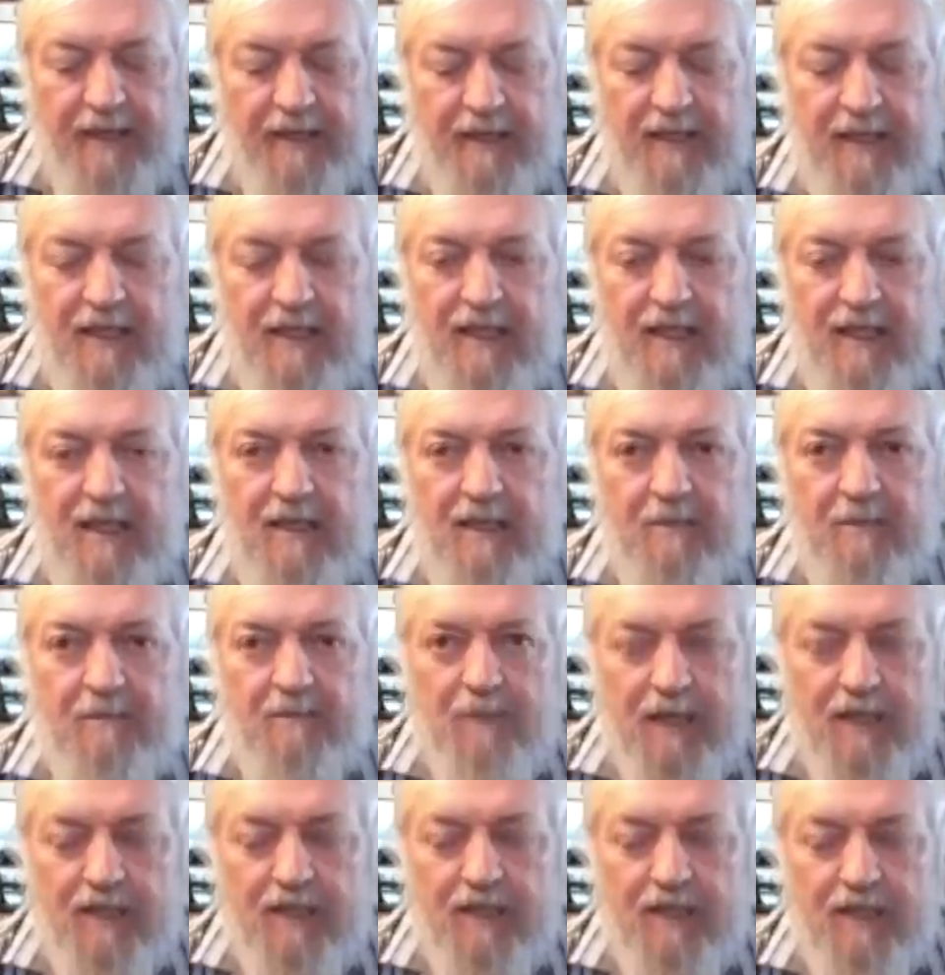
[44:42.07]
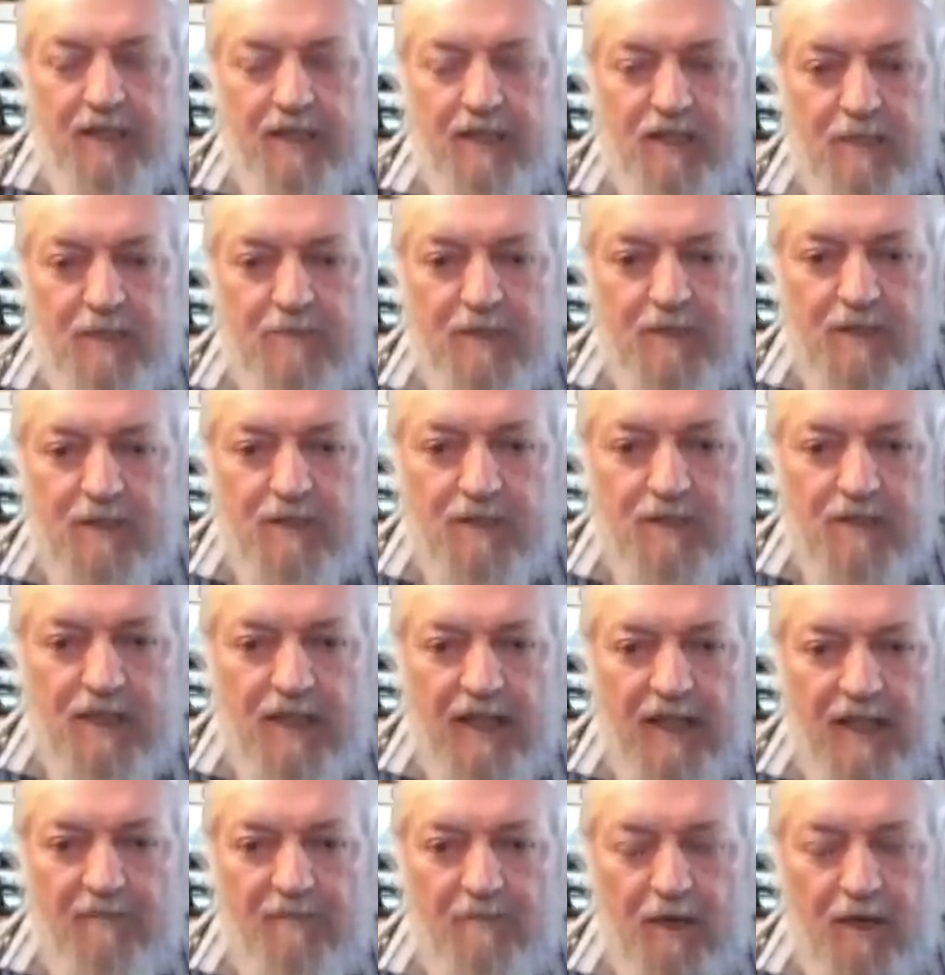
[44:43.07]
The bigger ships used to
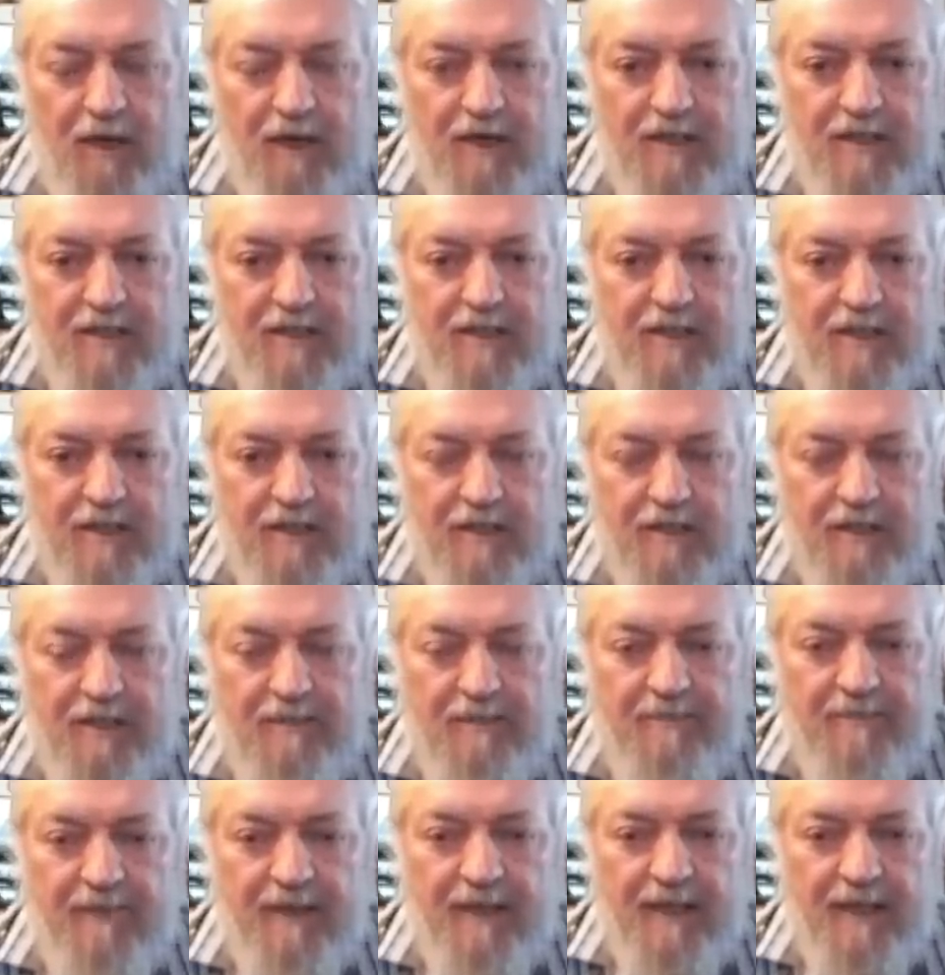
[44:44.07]
have bars, etc.